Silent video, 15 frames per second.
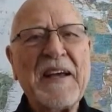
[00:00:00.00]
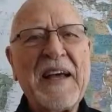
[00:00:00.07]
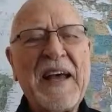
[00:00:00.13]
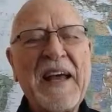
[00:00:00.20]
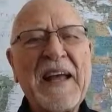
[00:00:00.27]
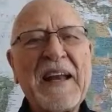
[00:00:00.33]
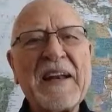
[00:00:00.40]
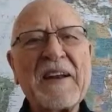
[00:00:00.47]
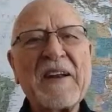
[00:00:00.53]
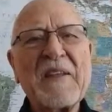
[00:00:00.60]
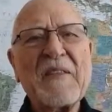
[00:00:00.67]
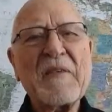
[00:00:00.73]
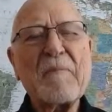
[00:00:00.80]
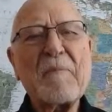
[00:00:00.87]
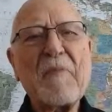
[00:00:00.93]
And
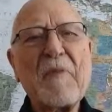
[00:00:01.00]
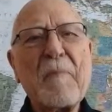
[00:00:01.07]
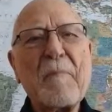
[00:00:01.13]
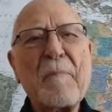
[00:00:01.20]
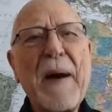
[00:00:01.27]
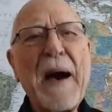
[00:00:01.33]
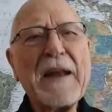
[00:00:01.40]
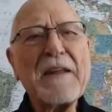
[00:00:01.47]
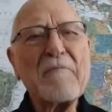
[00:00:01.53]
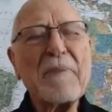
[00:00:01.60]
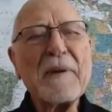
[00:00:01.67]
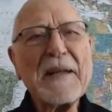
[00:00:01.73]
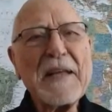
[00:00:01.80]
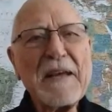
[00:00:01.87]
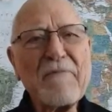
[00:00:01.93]
the body of
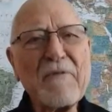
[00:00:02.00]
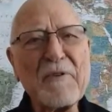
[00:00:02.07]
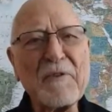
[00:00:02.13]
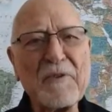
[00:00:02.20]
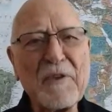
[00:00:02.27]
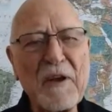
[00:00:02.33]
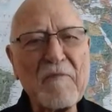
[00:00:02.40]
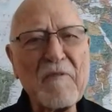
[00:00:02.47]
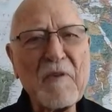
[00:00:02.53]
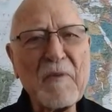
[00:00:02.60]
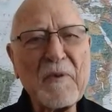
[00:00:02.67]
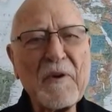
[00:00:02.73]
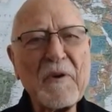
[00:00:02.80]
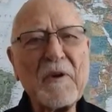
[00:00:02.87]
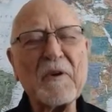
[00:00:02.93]
believers all over the
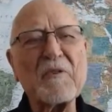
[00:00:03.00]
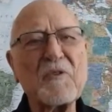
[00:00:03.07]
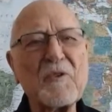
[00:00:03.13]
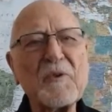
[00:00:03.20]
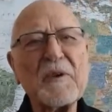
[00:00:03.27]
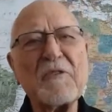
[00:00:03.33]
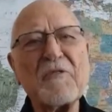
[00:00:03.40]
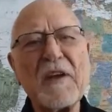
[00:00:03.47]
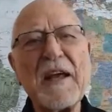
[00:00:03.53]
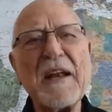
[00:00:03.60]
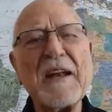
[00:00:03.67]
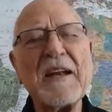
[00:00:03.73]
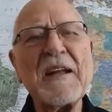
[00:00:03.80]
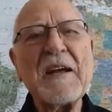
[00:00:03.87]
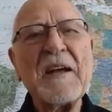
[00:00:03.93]
world, Jewish
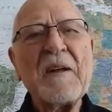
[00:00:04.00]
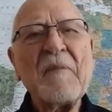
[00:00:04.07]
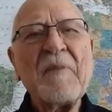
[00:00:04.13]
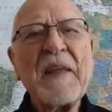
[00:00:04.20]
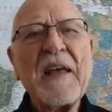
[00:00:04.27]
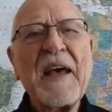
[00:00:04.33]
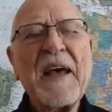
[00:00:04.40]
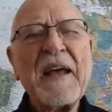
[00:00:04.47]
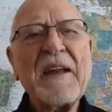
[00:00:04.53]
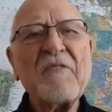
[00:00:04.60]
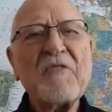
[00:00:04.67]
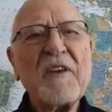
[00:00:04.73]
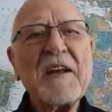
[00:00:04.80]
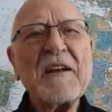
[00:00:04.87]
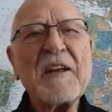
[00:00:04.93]
and
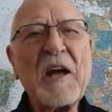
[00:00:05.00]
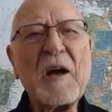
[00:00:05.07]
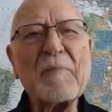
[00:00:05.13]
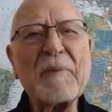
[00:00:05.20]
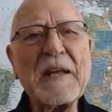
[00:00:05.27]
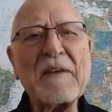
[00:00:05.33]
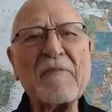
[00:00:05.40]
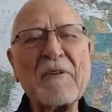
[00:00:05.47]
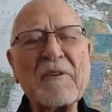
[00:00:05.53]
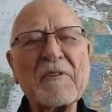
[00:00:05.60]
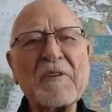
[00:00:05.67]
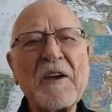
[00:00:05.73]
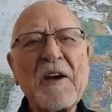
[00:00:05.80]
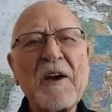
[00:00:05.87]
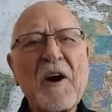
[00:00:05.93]
Gentile believers,
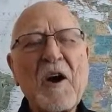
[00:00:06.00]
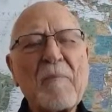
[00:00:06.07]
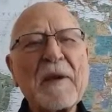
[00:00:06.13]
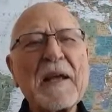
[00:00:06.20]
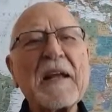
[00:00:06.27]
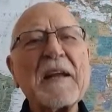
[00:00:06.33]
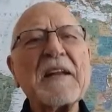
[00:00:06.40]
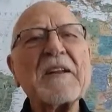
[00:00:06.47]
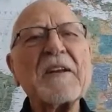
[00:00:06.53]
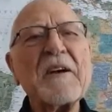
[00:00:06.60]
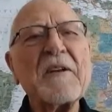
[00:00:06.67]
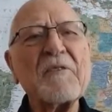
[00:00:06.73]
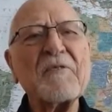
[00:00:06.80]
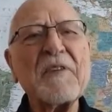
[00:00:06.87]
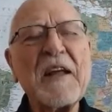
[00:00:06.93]
are beginning to
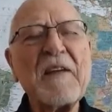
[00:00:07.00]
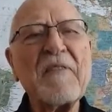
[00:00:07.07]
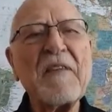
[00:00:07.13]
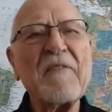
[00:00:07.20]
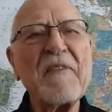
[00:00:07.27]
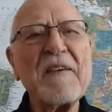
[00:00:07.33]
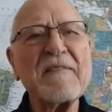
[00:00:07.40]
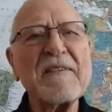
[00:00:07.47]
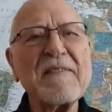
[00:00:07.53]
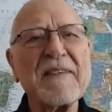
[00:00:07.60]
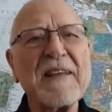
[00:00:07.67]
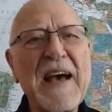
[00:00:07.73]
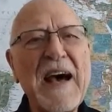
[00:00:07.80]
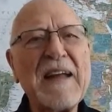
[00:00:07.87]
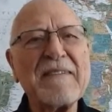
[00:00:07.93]
understand that this is
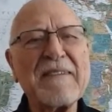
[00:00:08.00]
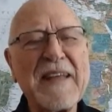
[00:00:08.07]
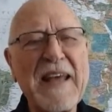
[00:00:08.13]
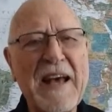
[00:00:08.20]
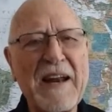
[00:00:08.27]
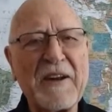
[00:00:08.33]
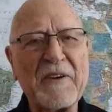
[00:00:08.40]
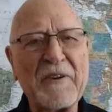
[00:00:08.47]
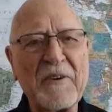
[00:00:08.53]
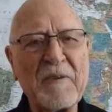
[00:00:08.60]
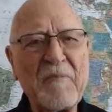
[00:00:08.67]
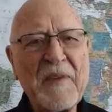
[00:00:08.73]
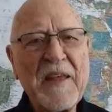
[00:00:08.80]
God's calendar.